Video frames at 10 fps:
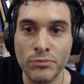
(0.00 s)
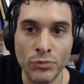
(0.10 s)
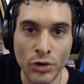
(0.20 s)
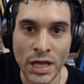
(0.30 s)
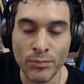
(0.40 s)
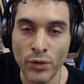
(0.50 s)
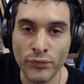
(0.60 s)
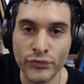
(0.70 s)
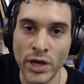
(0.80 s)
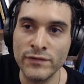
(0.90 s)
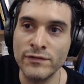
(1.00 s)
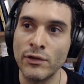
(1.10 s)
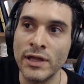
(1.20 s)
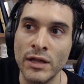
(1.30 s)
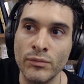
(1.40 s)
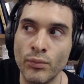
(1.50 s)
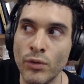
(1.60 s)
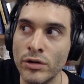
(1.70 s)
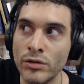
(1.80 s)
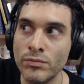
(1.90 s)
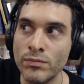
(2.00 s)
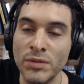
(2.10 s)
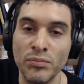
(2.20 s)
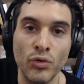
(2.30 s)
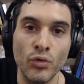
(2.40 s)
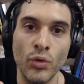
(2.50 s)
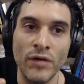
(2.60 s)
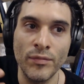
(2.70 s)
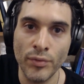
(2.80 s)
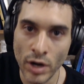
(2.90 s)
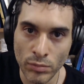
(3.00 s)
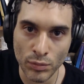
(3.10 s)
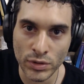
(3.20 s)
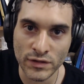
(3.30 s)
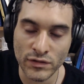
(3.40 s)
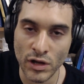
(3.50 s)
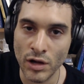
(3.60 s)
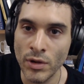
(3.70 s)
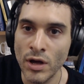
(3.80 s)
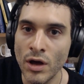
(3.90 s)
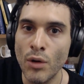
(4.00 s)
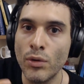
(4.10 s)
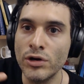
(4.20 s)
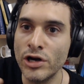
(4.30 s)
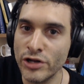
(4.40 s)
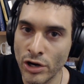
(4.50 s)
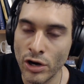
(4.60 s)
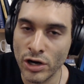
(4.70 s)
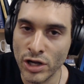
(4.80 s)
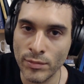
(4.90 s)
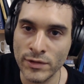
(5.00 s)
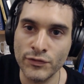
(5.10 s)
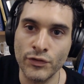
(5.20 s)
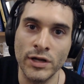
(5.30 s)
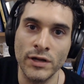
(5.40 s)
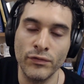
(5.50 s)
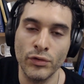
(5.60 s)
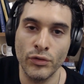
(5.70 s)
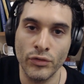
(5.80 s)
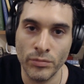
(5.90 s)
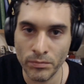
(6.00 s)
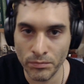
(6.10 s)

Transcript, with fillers: look at both sides look at what people who have a problem with islam what are their arguments right if you're